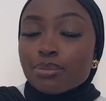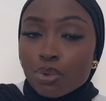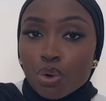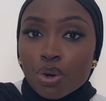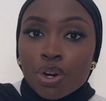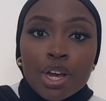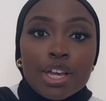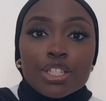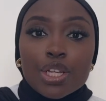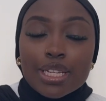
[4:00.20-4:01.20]
more.
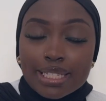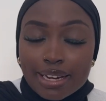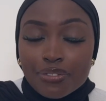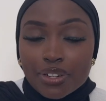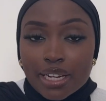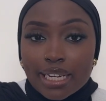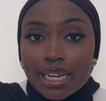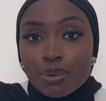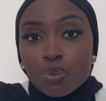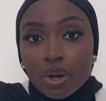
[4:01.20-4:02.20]
So it's definitely
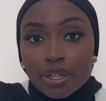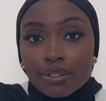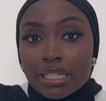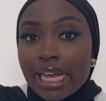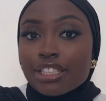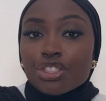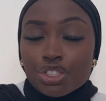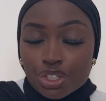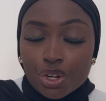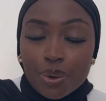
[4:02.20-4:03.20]
one that you
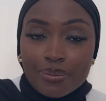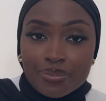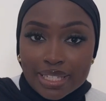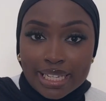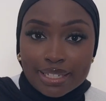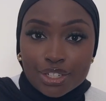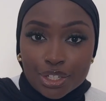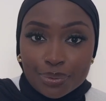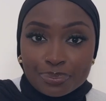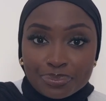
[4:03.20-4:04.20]
should go and visit too.